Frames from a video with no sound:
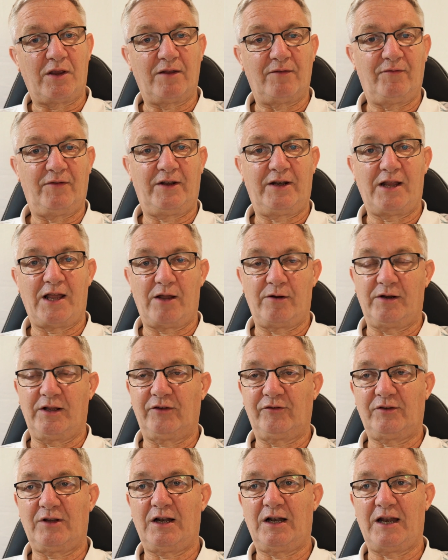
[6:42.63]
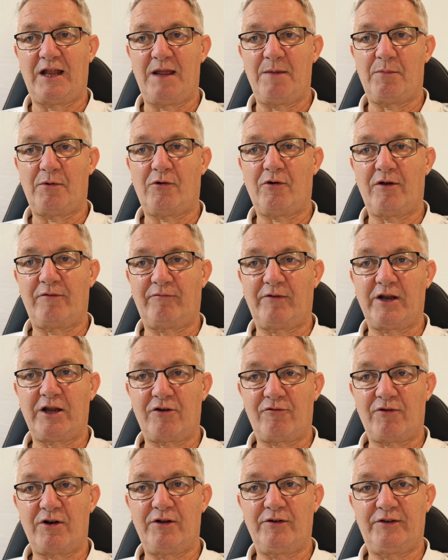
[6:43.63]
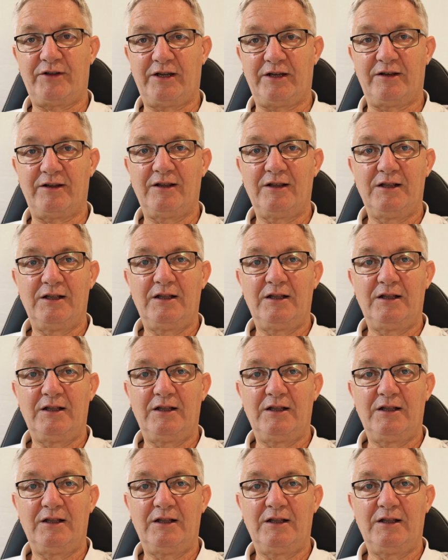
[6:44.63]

could video this clip, I recruited